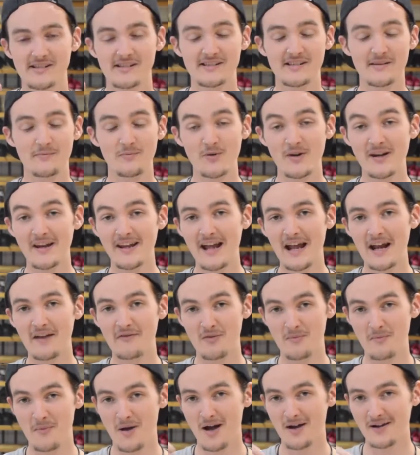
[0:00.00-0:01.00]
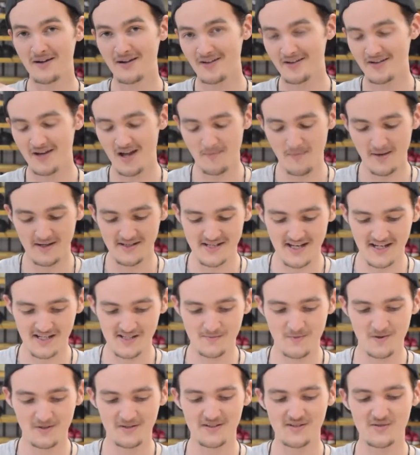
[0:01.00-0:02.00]
Since I'm reading out of a manga, not my
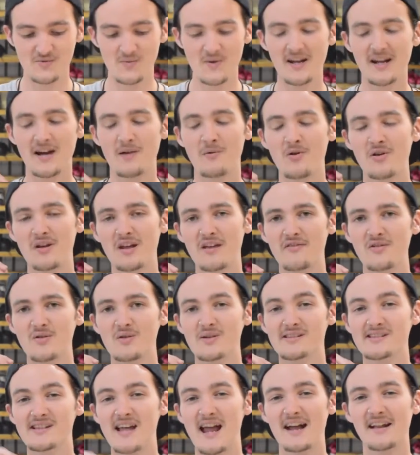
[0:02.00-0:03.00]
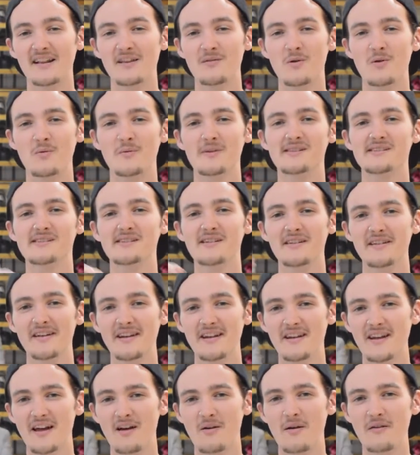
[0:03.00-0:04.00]
textbook this week, I won't give you exactly what we
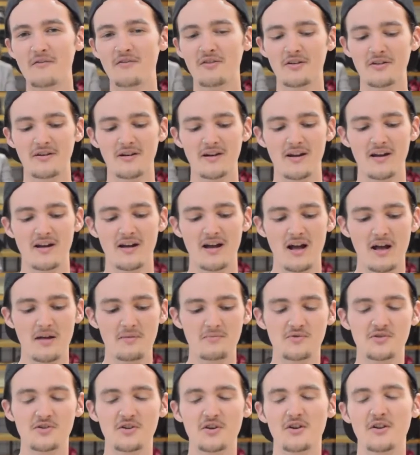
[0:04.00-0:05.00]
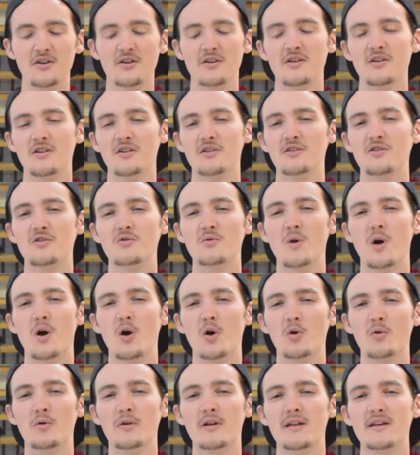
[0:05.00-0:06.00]
studied, however, I'm sure you
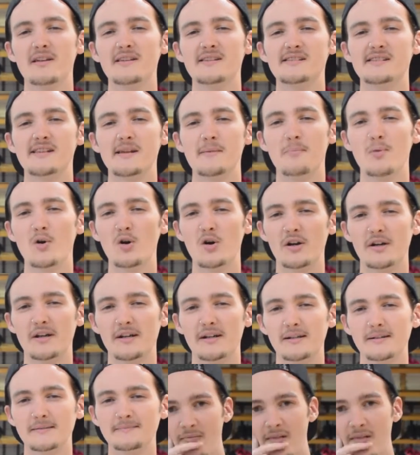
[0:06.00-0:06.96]
own the book.